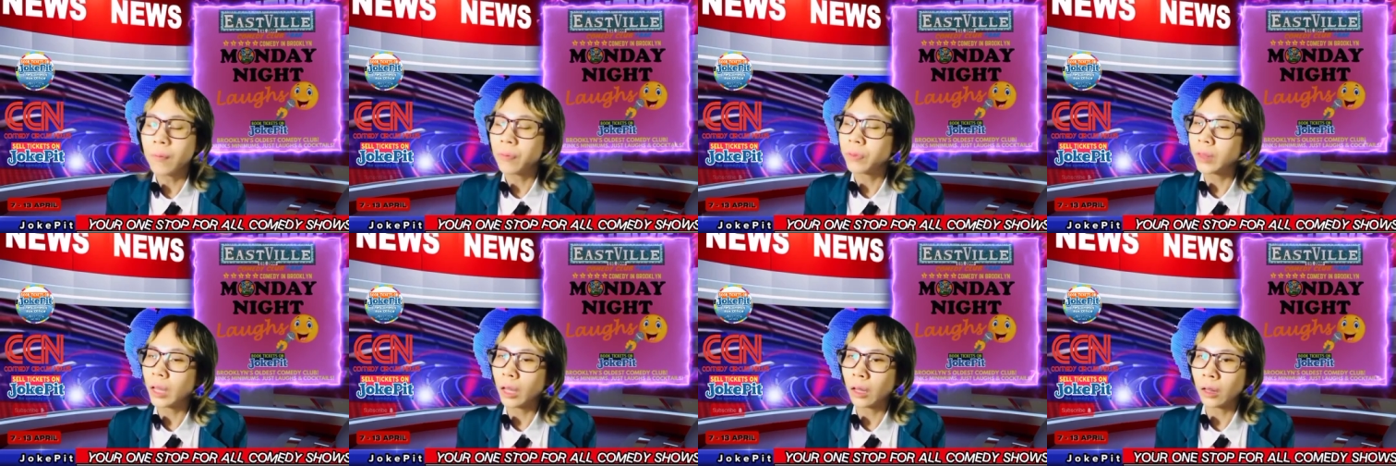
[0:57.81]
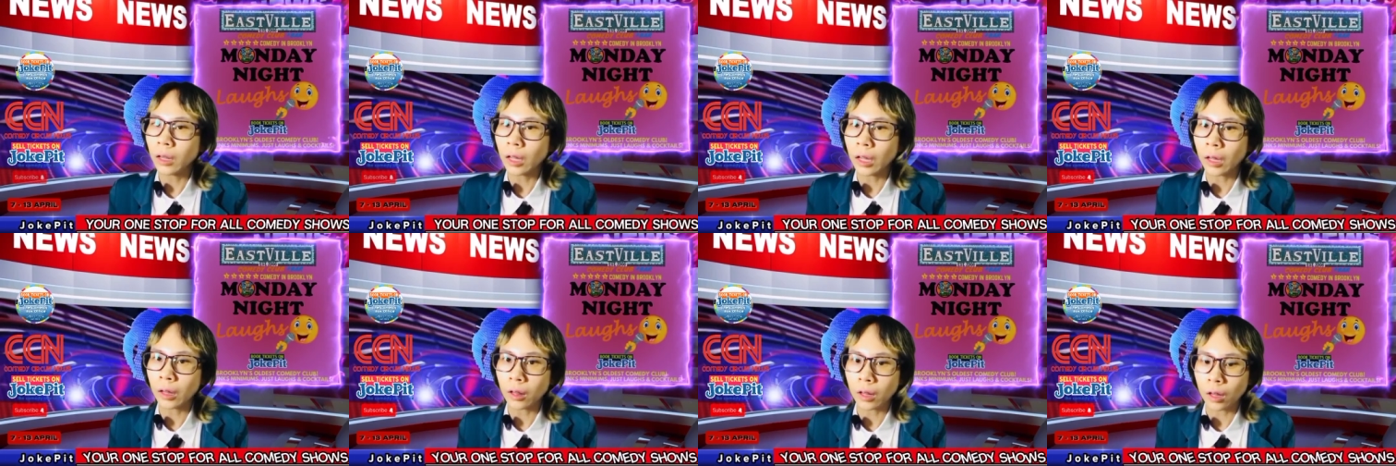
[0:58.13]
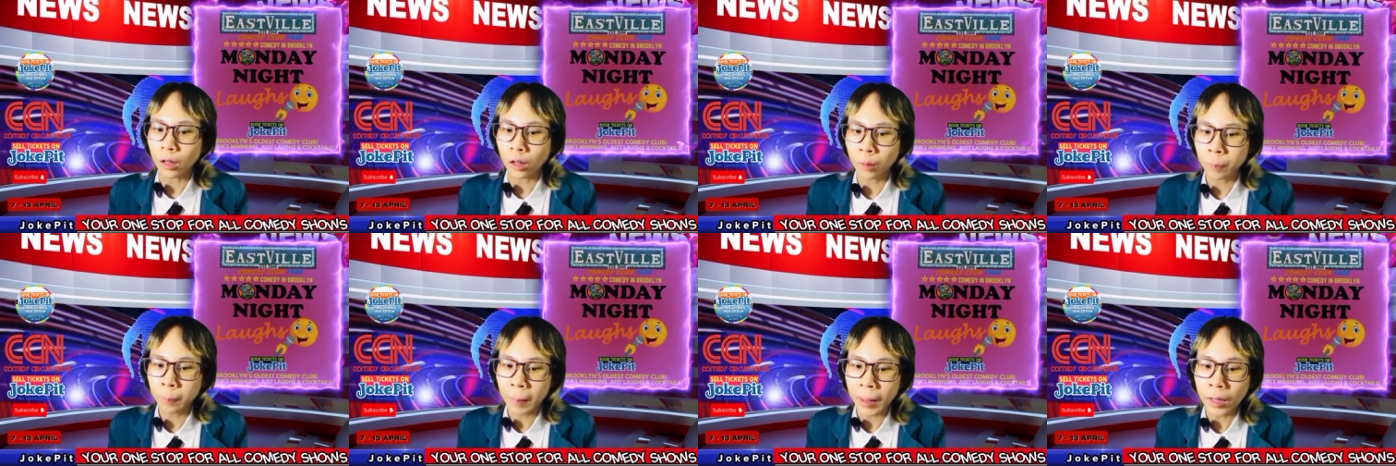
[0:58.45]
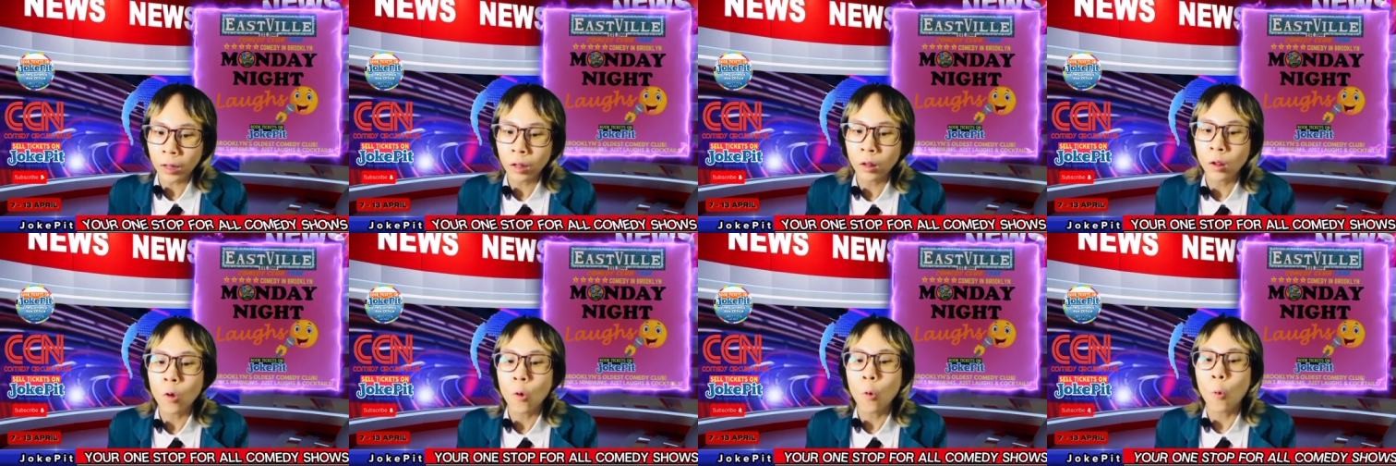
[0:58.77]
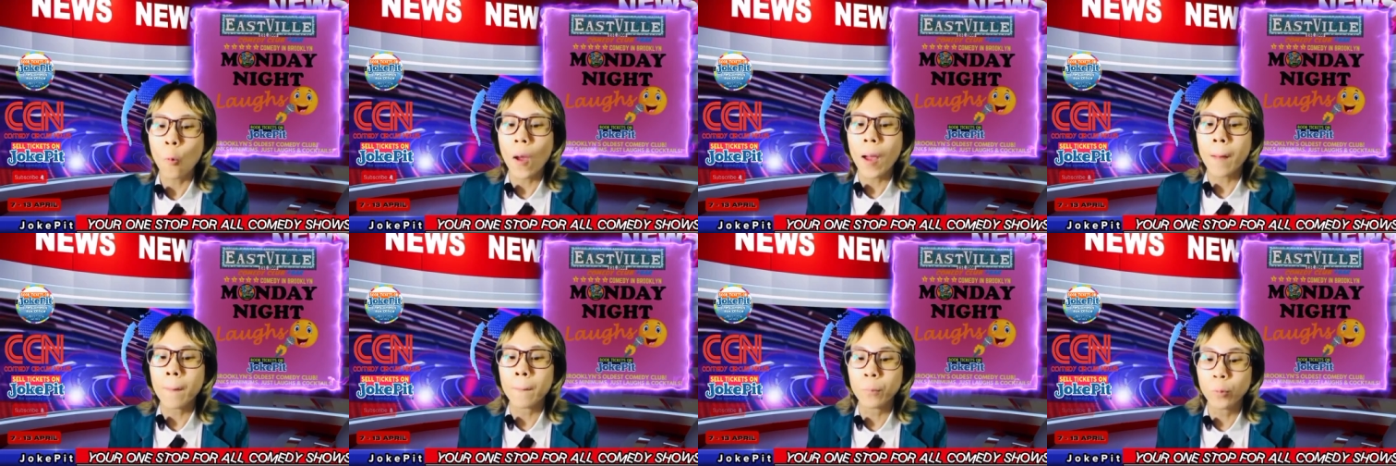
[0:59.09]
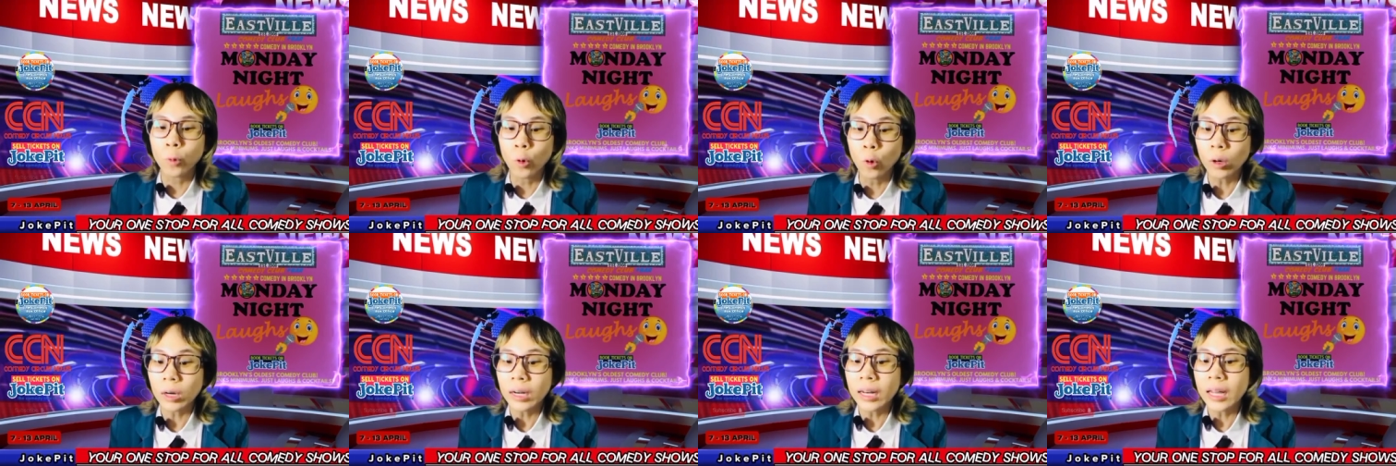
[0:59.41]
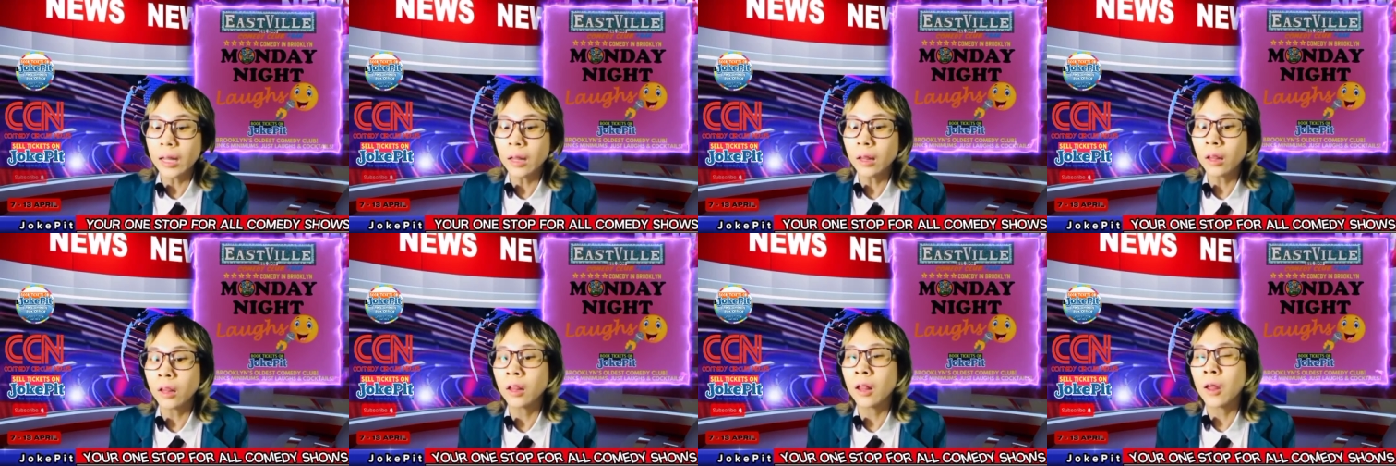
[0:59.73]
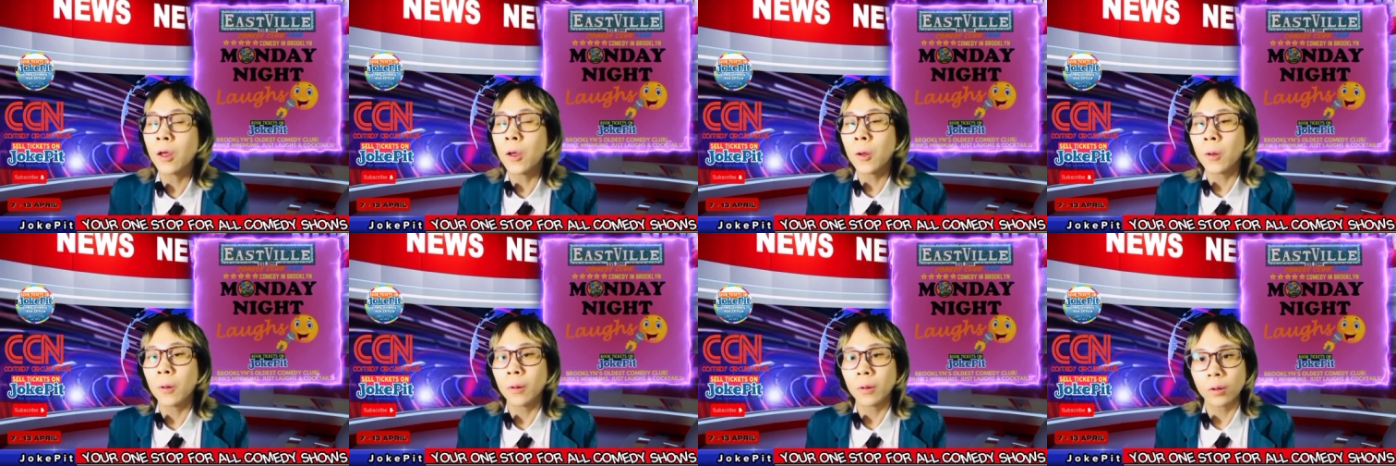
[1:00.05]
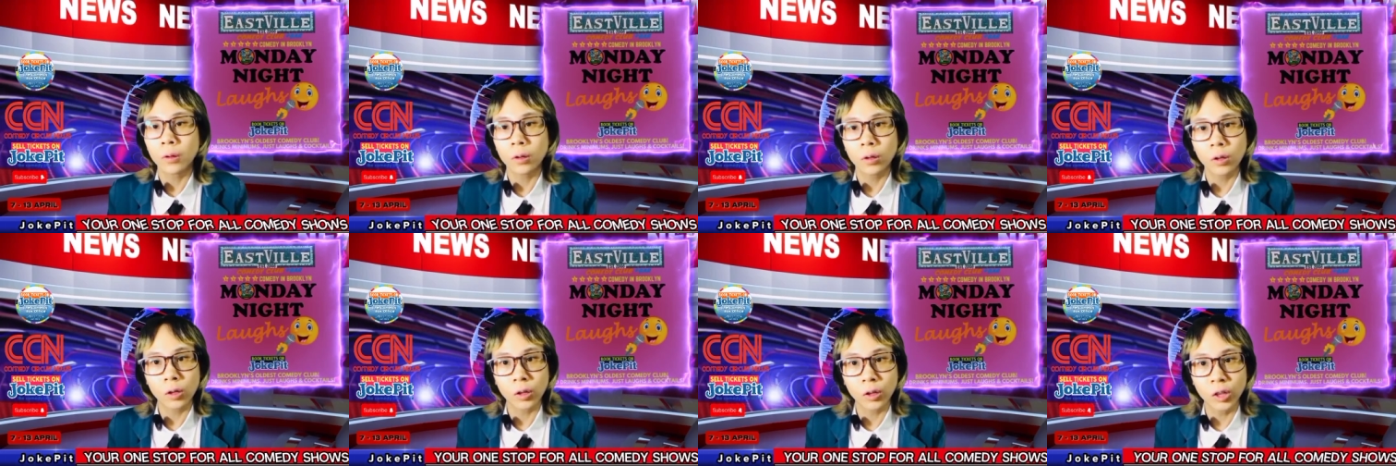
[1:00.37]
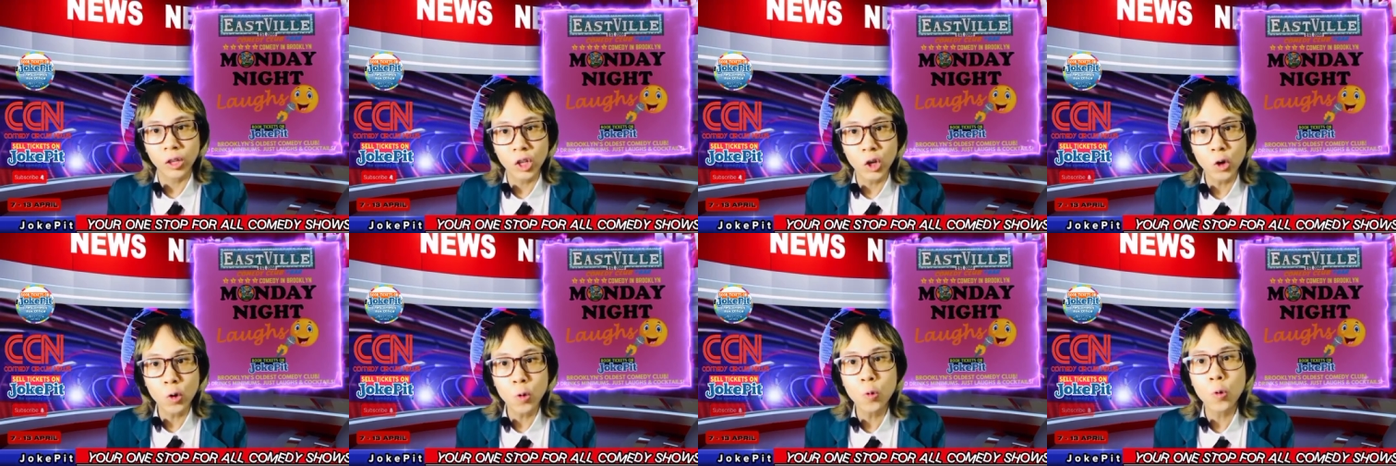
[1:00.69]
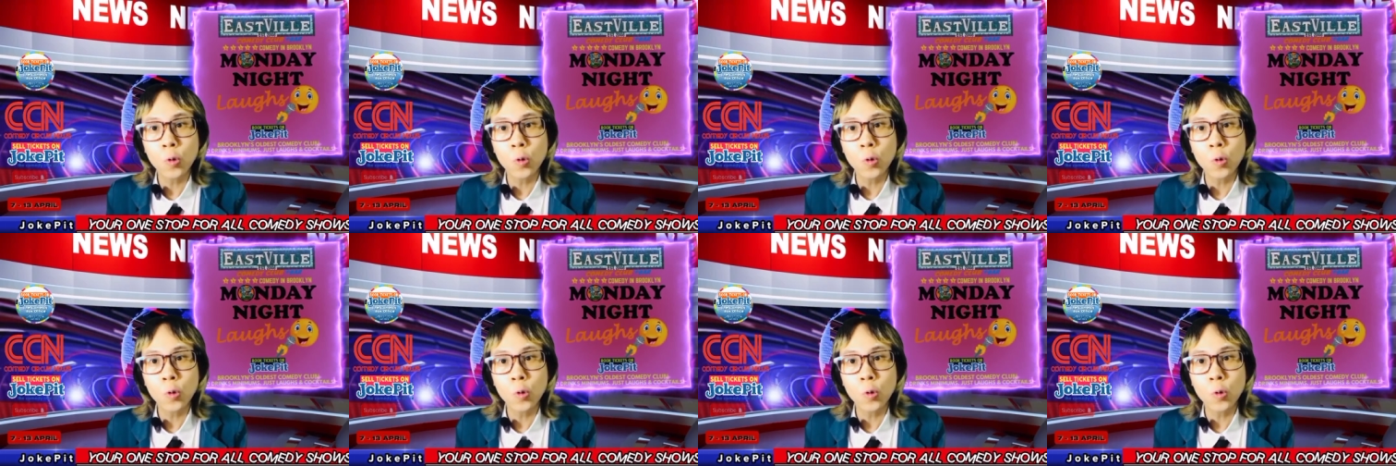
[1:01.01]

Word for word: This is a space where Brooklyn's new